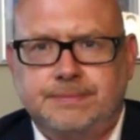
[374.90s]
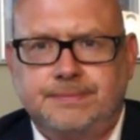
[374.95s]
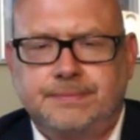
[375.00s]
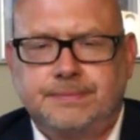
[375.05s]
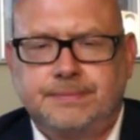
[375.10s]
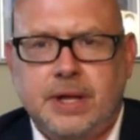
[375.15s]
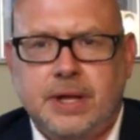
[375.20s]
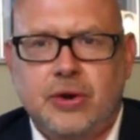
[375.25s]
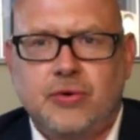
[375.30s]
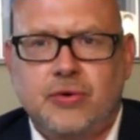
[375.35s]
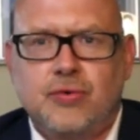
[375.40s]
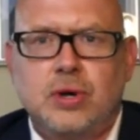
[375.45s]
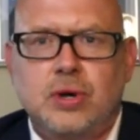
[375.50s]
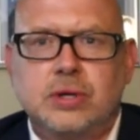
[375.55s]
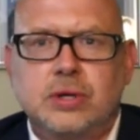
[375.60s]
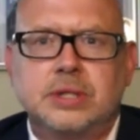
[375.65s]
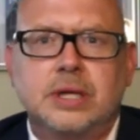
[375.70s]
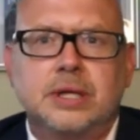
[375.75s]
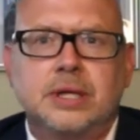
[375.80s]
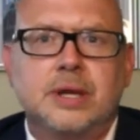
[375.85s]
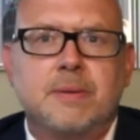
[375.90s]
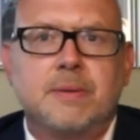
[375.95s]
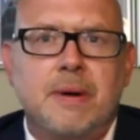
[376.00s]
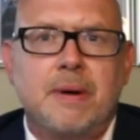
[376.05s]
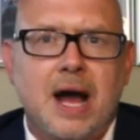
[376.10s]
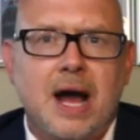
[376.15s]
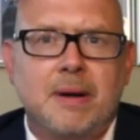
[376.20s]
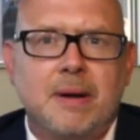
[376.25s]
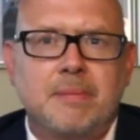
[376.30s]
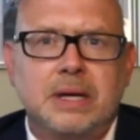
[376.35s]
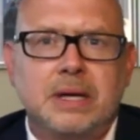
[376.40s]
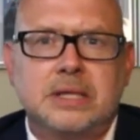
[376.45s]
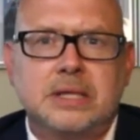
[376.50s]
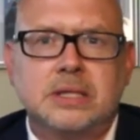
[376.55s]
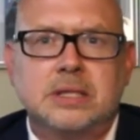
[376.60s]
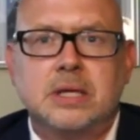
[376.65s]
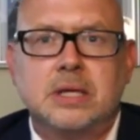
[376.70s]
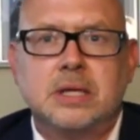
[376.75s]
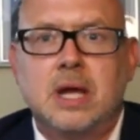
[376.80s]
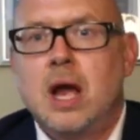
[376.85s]
across the
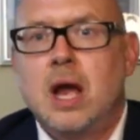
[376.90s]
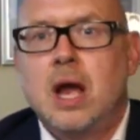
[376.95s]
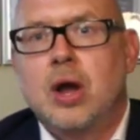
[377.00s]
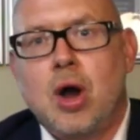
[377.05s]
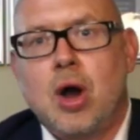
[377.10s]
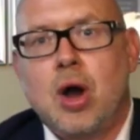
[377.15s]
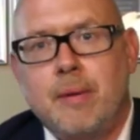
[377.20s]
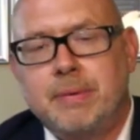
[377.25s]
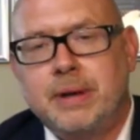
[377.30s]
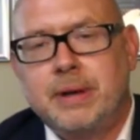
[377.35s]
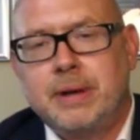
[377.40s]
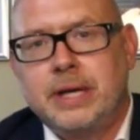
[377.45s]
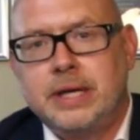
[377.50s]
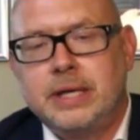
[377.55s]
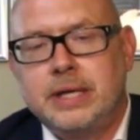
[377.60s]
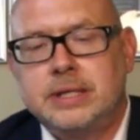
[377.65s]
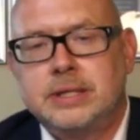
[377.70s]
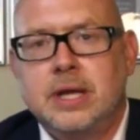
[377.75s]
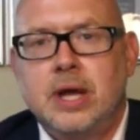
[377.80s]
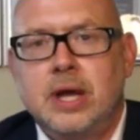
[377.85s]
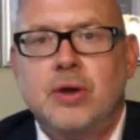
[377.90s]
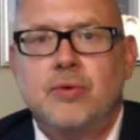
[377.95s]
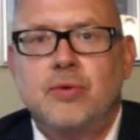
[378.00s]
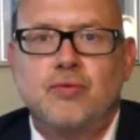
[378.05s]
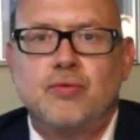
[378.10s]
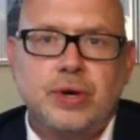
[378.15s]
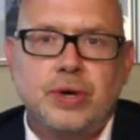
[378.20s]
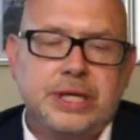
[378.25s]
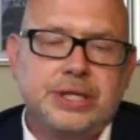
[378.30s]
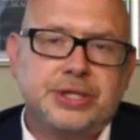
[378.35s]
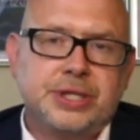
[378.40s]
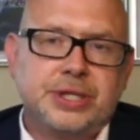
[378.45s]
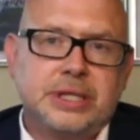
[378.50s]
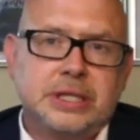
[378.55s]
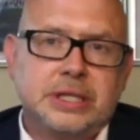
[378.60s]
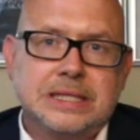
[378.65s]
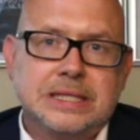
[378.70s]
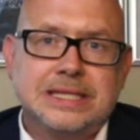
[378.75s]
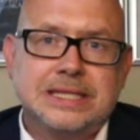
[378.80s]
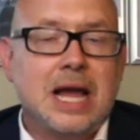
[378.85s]
departments, companies,
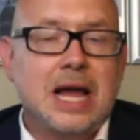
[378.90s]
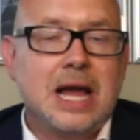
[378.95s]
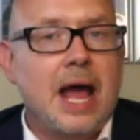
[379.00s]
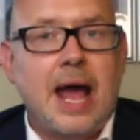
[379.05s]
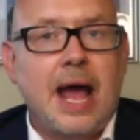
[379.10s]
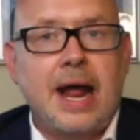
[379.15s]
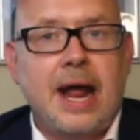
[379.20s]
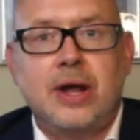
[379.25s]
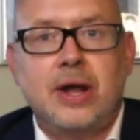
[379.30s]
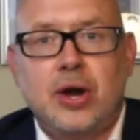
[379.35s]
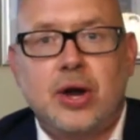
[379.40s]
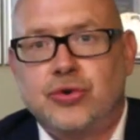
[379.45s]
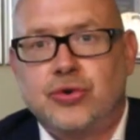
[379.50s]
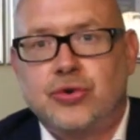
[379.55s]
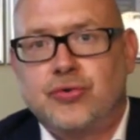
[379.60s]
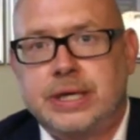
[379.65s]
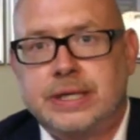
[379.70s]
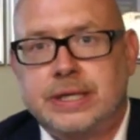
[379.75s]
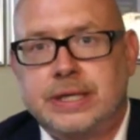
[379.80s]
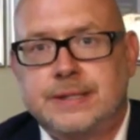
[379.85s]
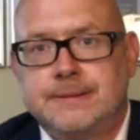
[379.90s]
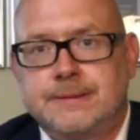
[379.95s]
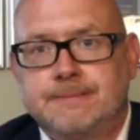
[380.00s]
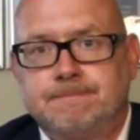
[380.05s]
regions, and countries.